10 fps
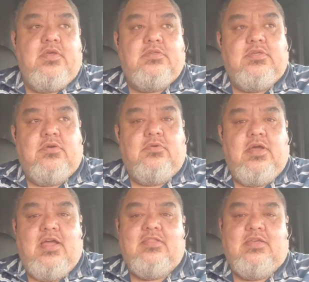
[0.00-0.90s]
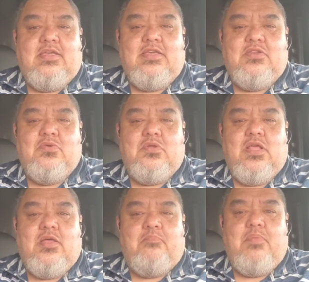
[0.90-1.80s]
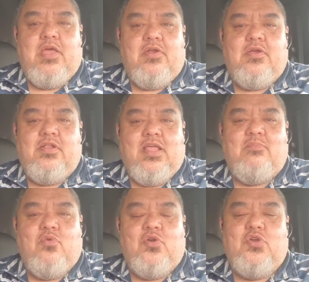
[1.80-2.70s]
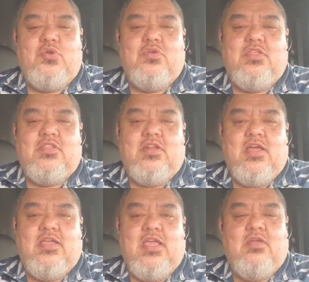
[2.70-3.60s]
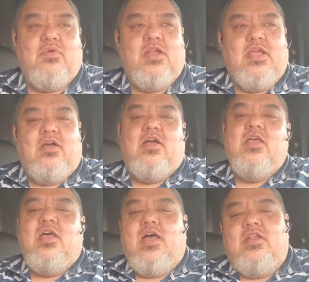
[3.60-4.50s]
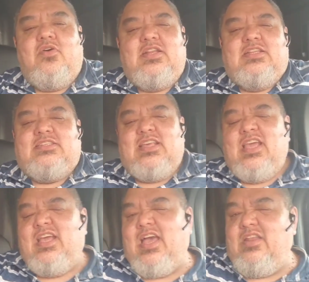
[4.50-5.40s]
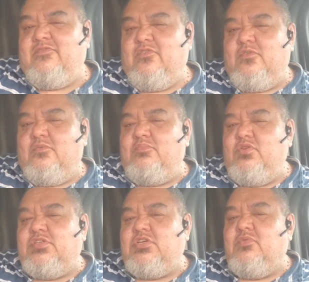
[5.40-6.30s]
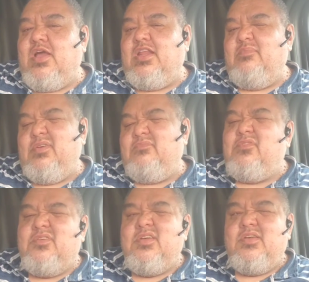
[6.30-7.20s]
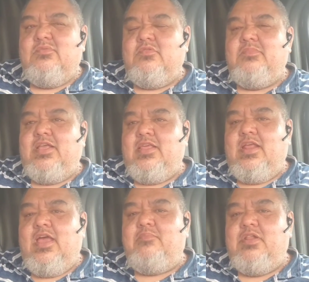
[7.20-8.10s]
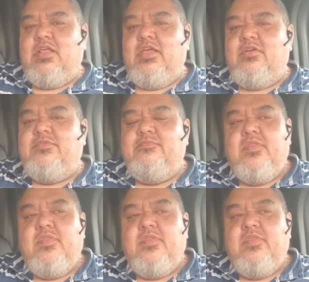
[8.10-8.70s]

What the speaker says: So I think he can do a lot more good with it than I can right now. I know I did say I got it for music writing, but we'll make that happen later.